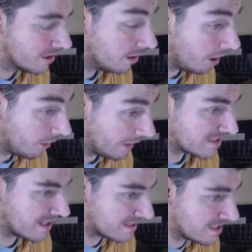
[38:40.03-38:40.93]
Oh, that's
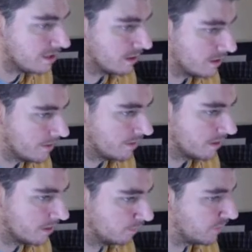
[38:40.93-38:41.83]
handy.
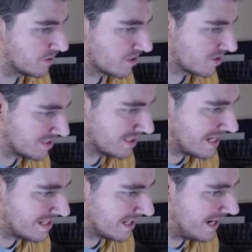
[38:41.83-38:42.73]
Complete with a
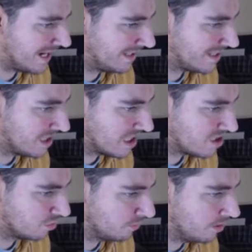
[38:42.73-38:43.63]
sunset and the
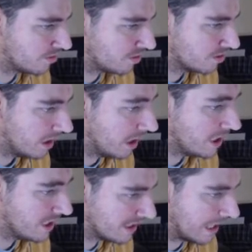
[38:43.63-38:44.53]
occasional birds. I
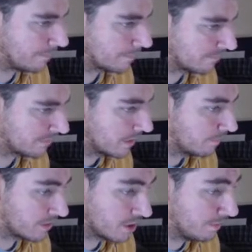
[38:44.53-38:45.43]
like that.
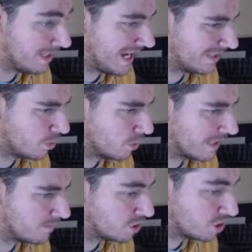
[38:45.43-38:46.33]
But the company had no
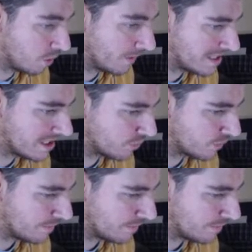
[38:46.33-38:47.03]
games to show at E3.